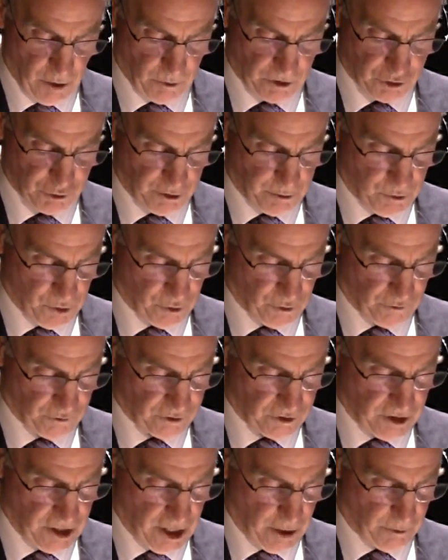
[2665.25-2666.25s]
was
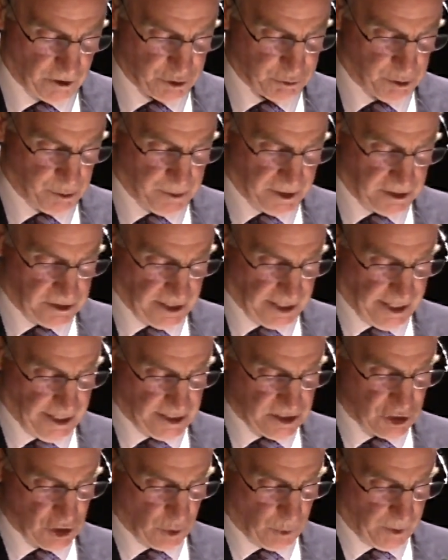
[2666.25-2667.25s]
removed, which permitted the
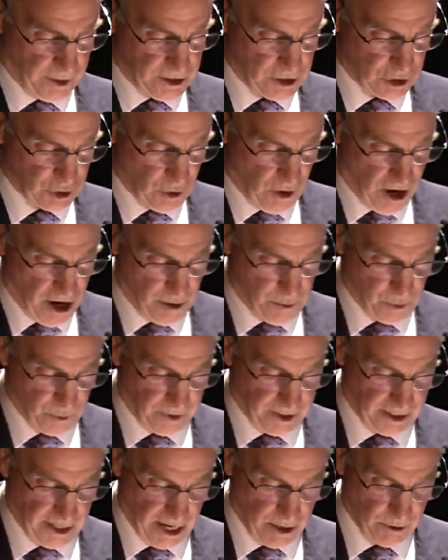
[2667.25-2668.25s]
Canso A's to
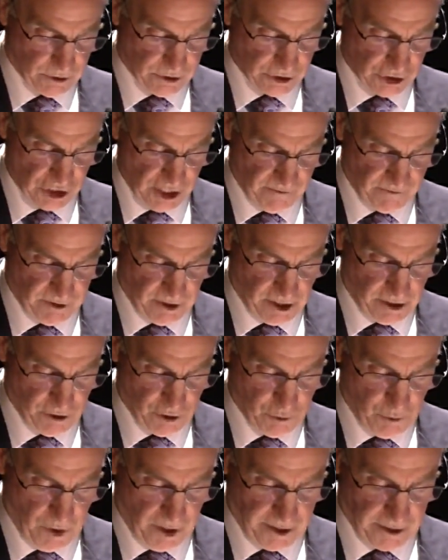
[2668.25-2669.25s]
operate out to
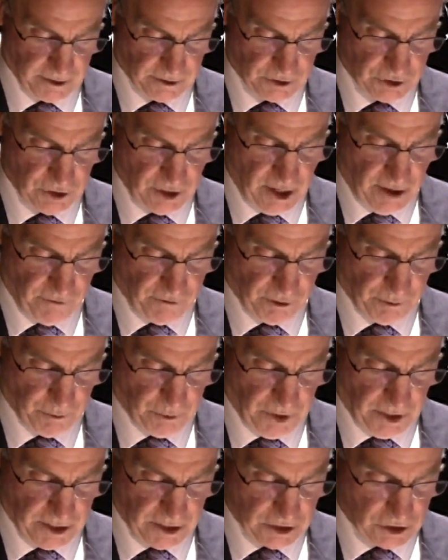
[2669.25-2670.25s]
700 miles
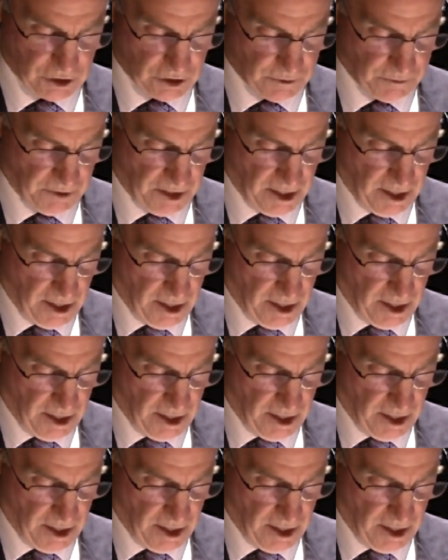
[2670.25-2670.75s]
from base.